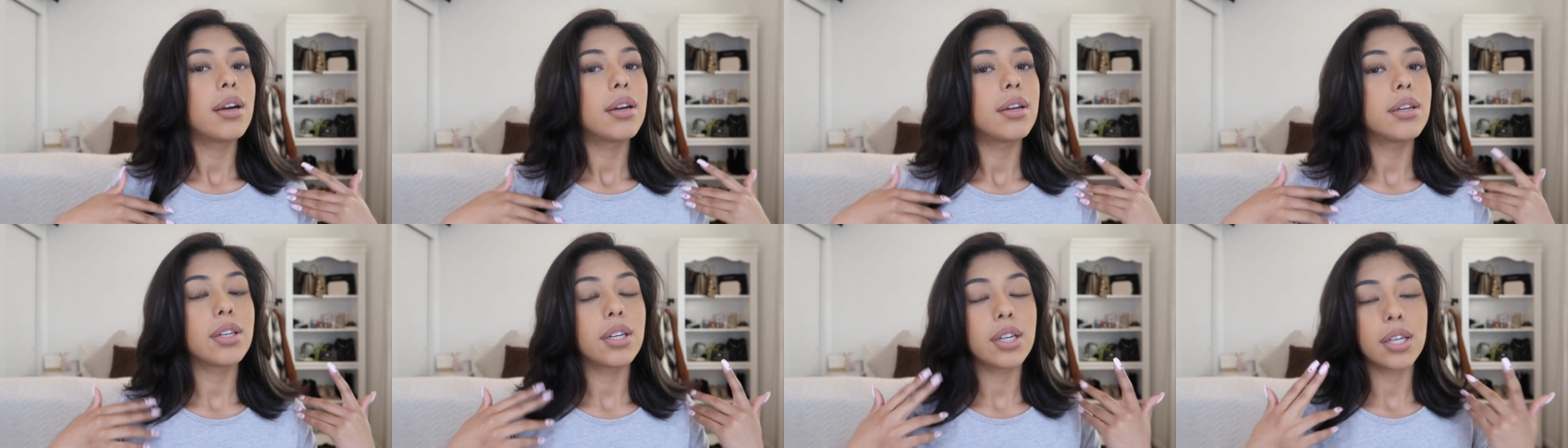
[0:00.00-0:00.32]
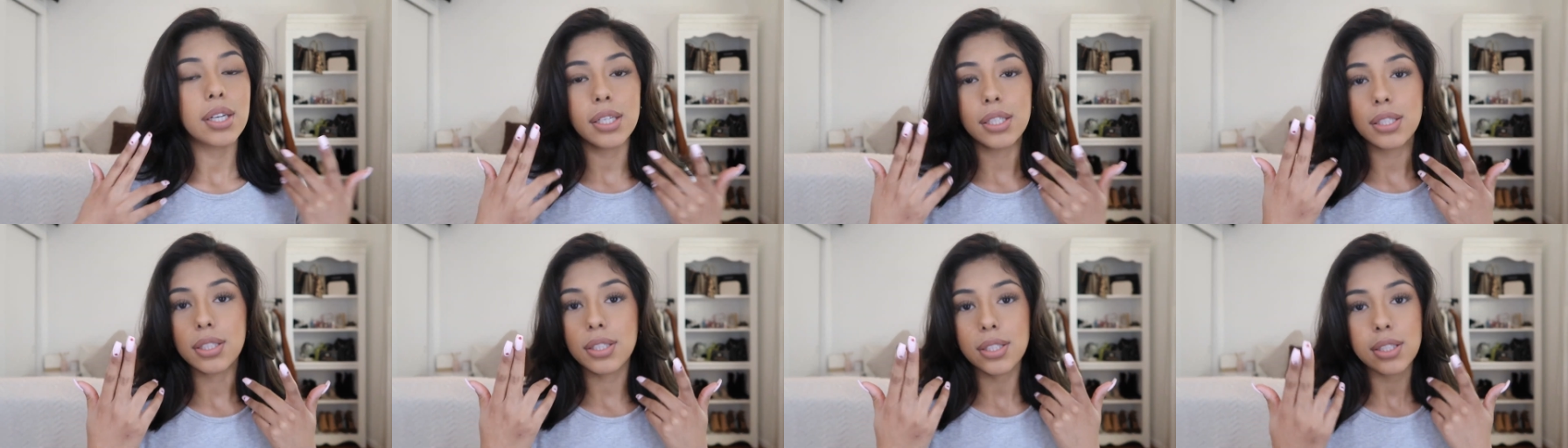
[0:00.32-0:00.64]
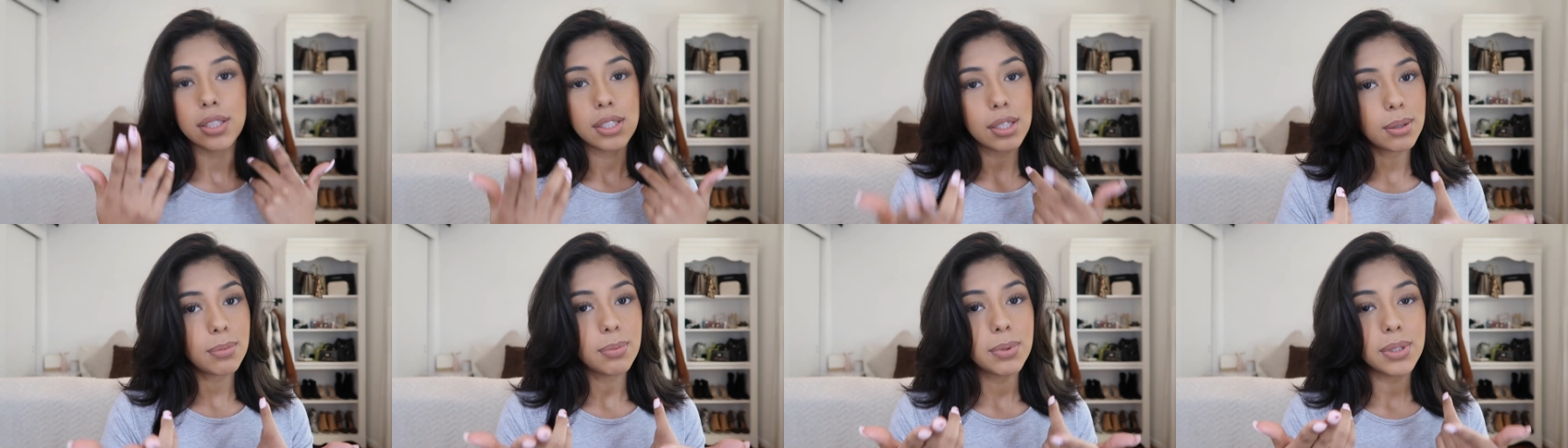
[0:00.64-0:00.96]
You're gonna
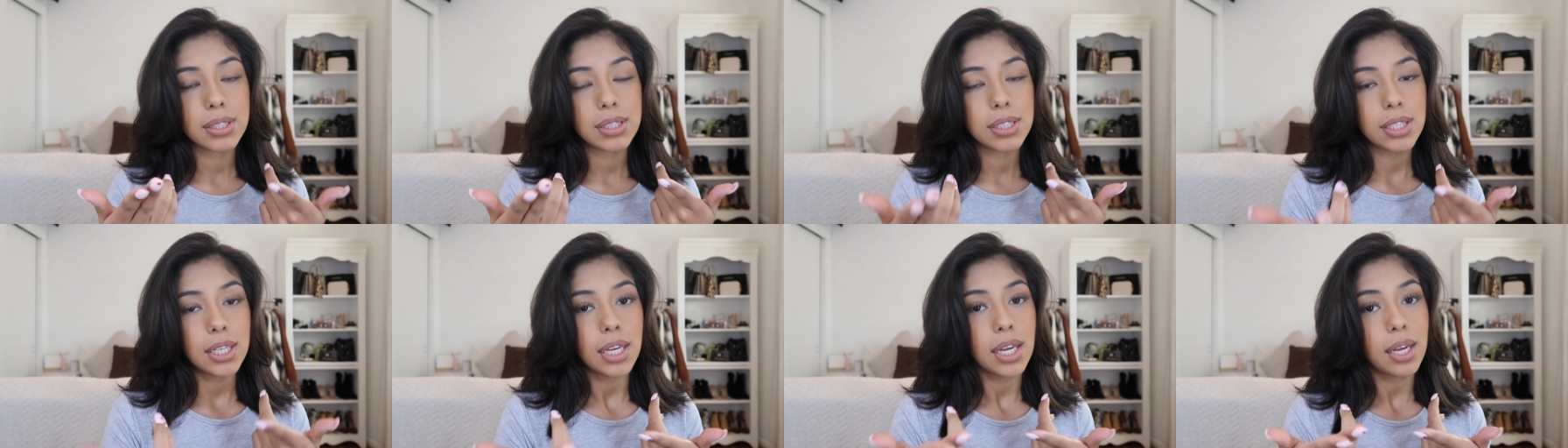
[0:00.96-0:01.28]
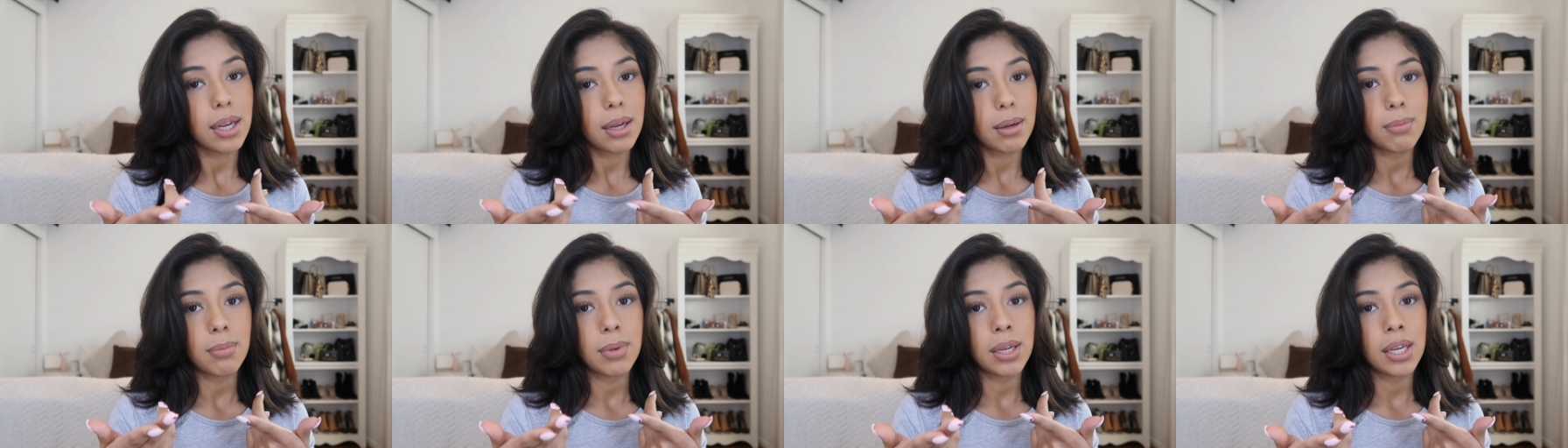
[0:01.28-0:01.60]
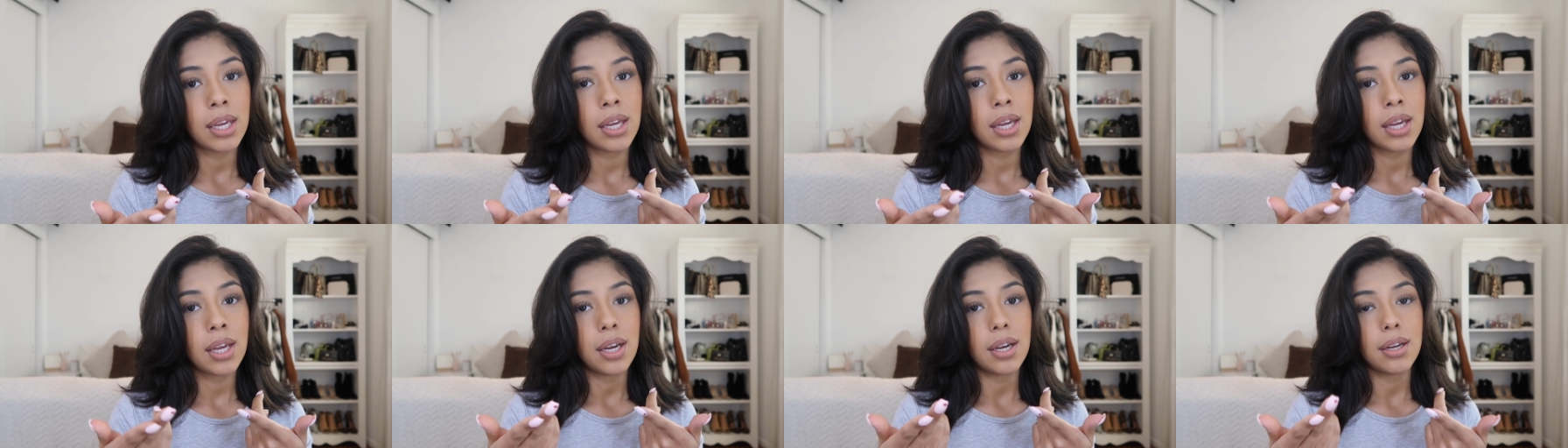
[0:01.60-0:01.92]
still be seeing
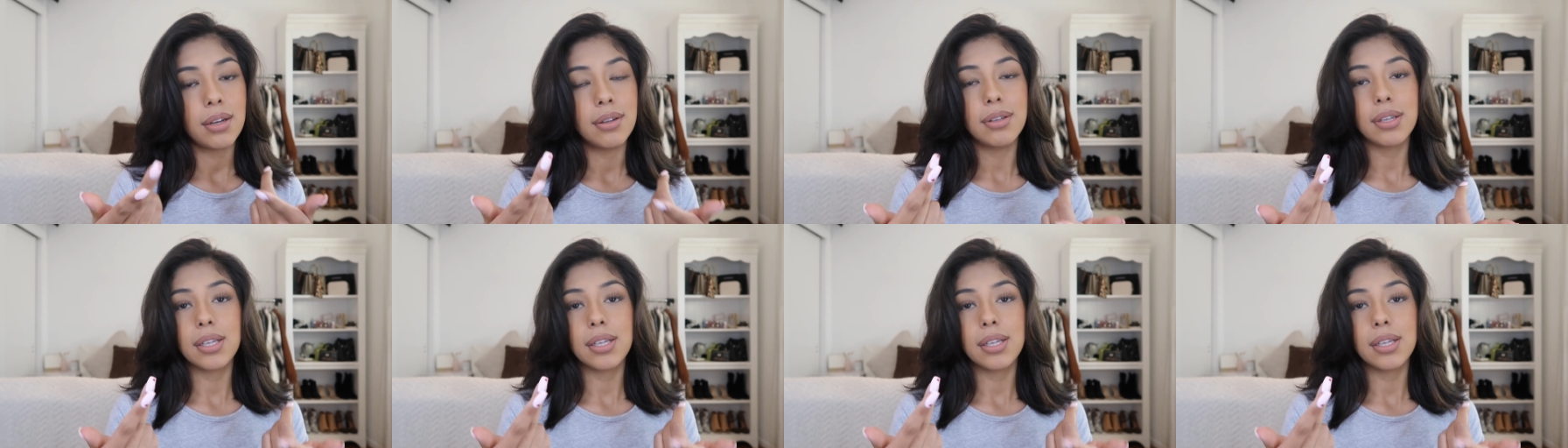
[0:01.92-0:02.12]
me.